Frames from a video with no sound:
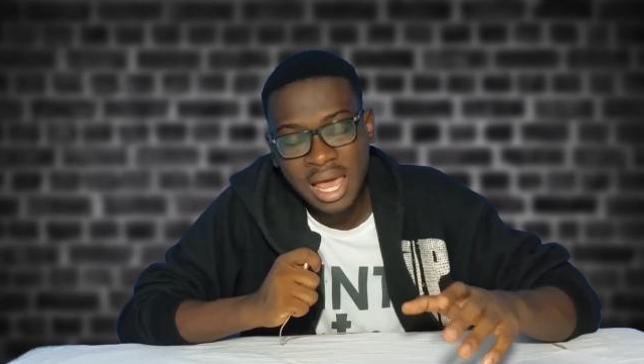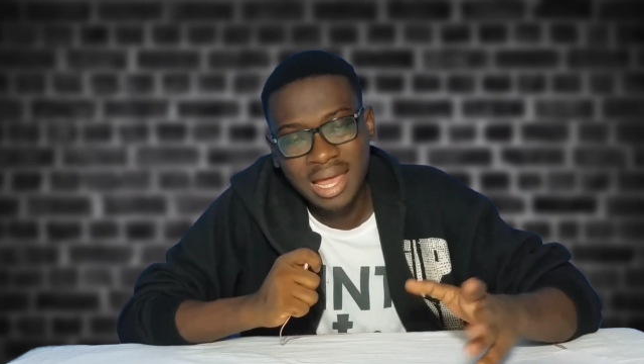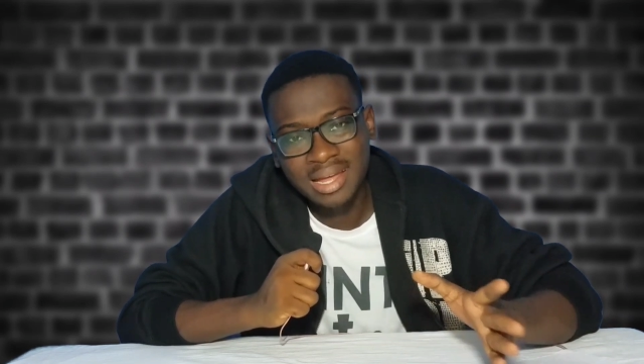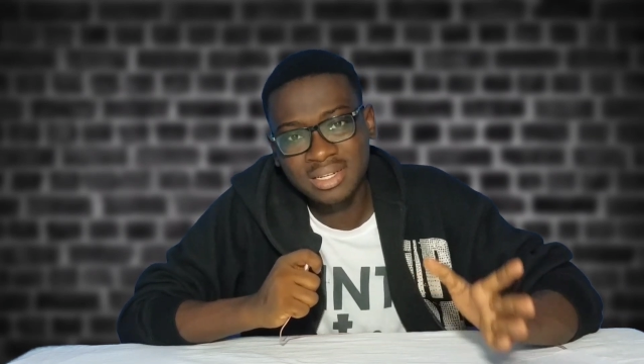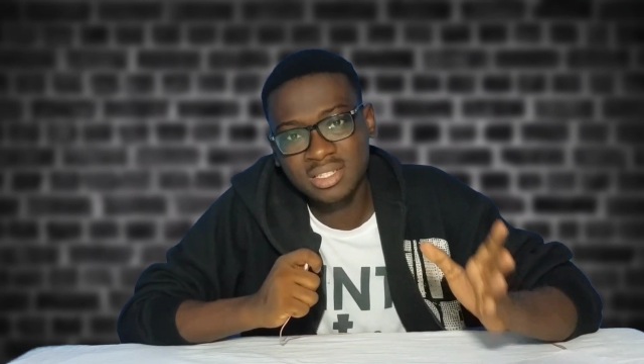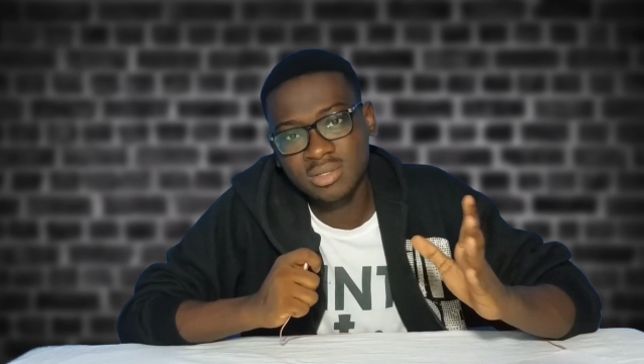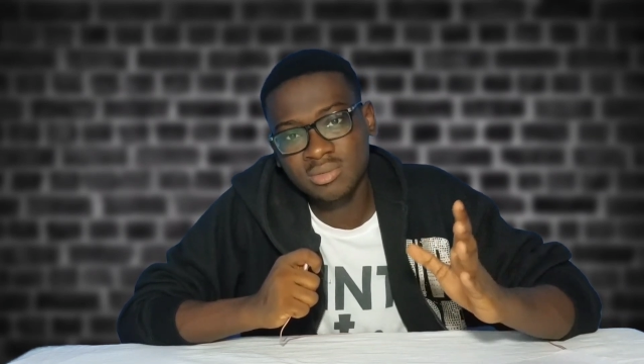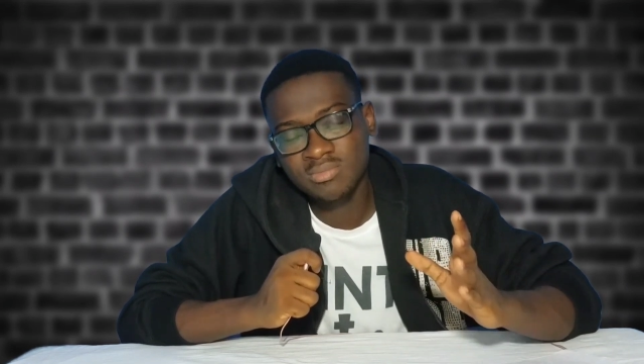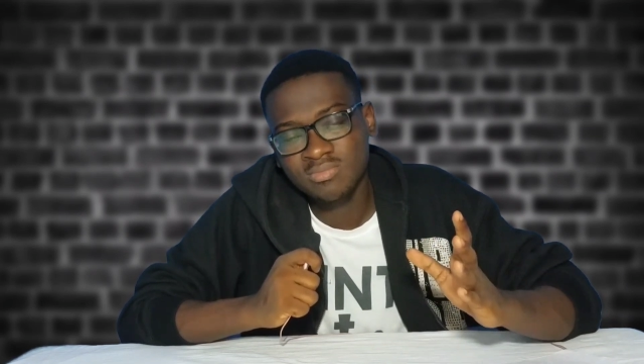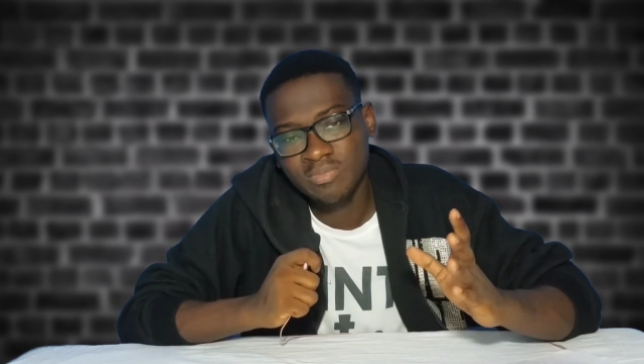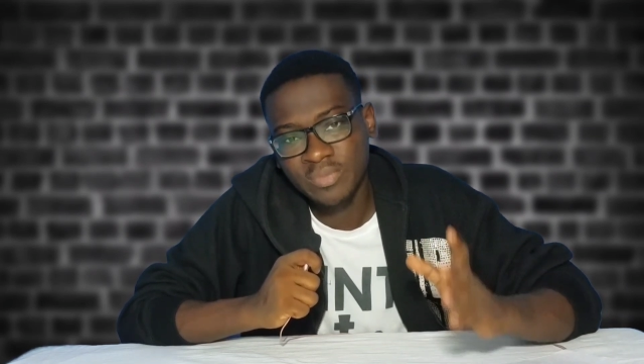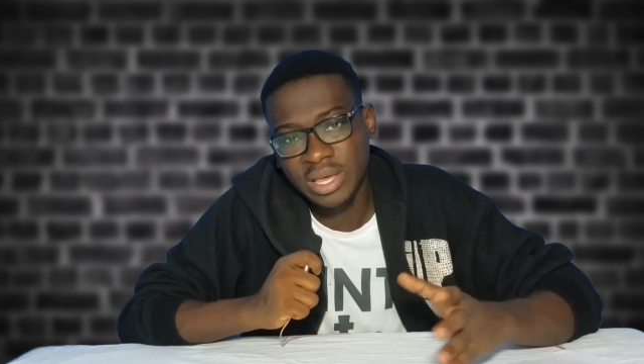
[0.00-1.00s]
And
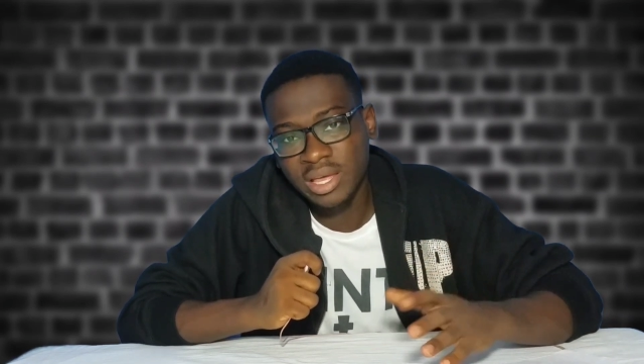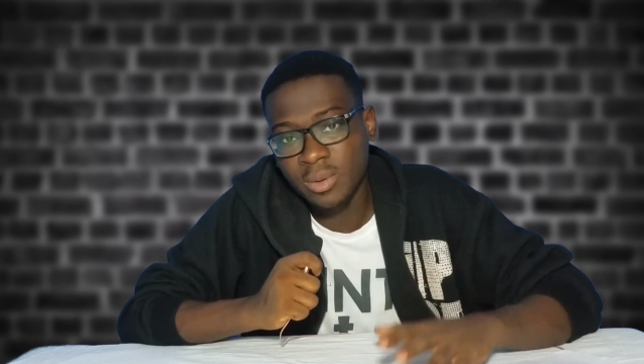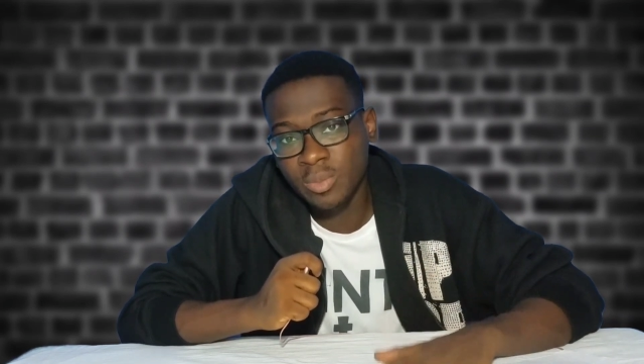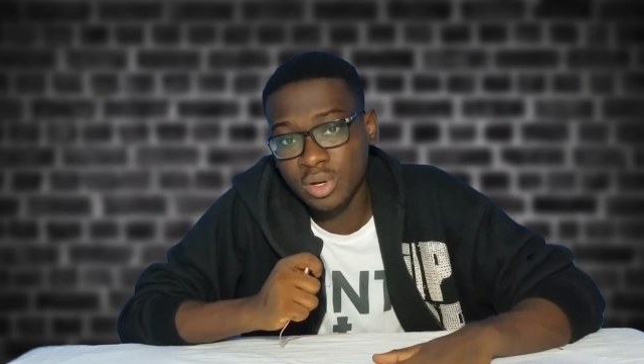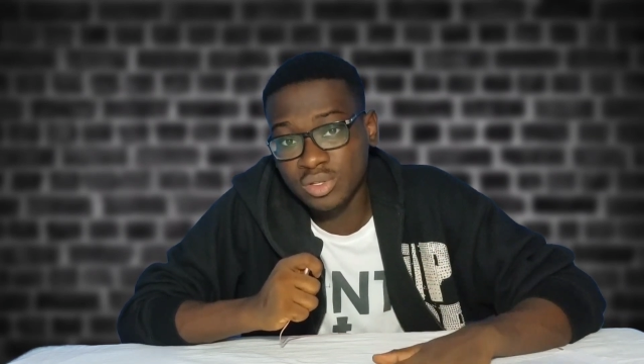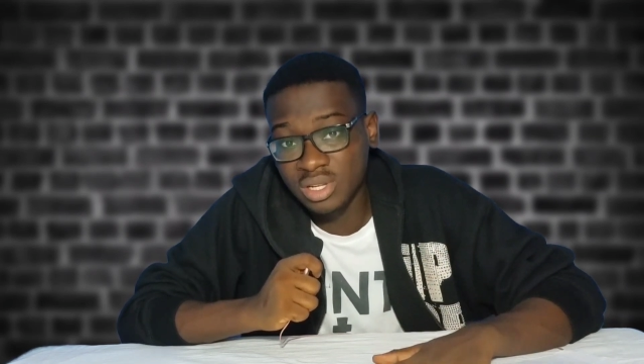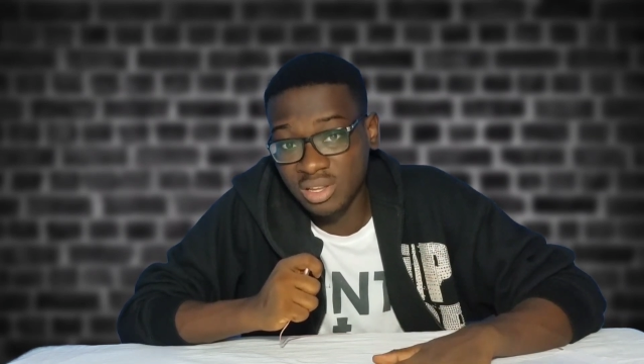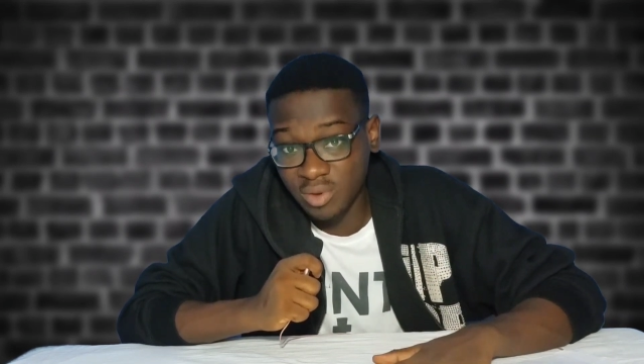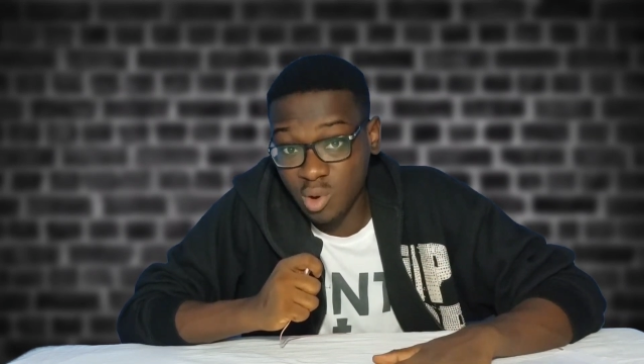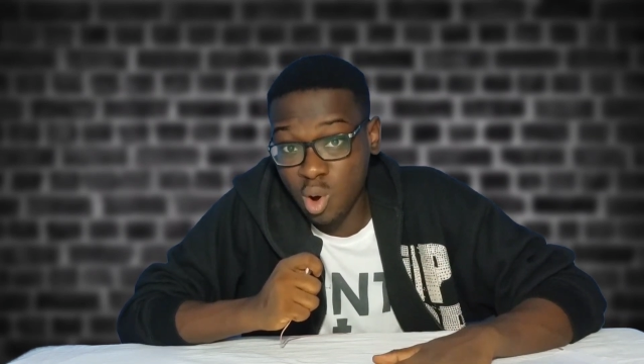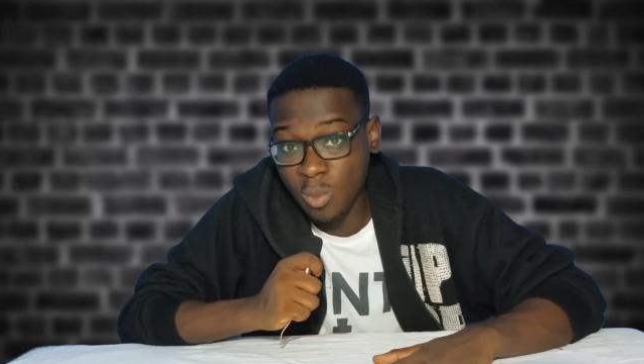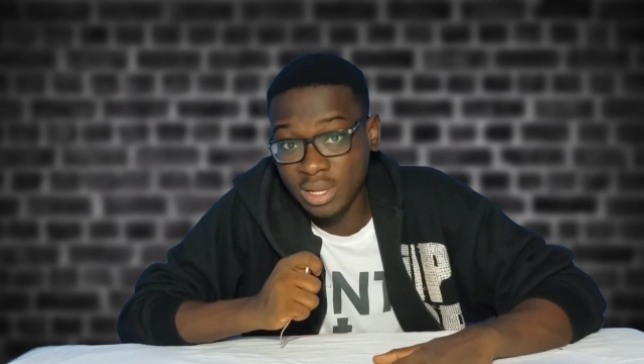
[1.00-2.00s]
make it a point to leave
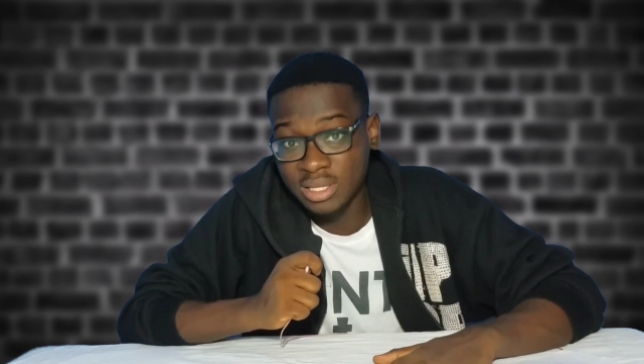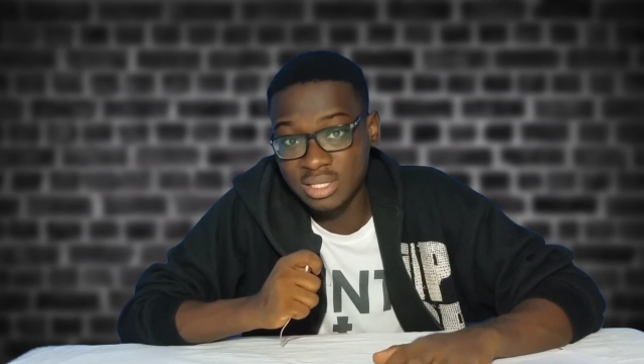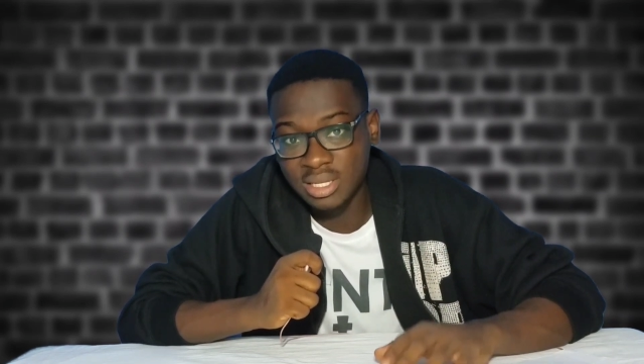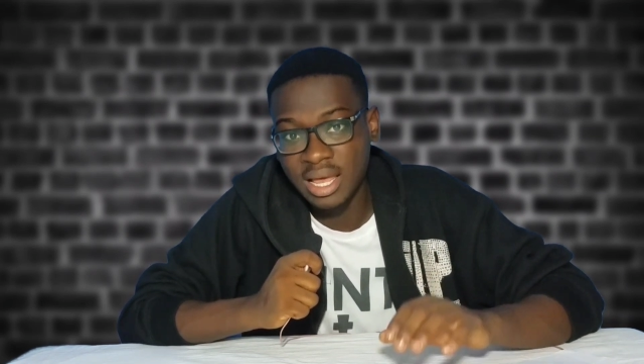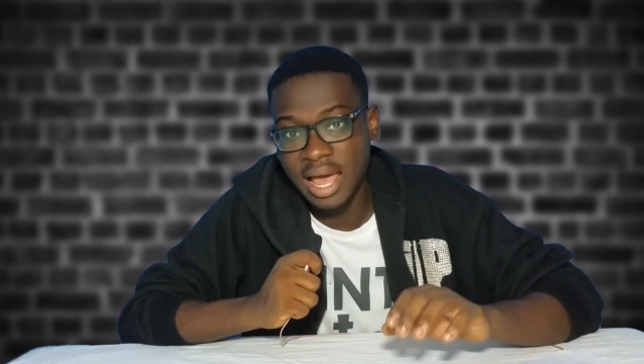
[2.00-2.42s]
a comment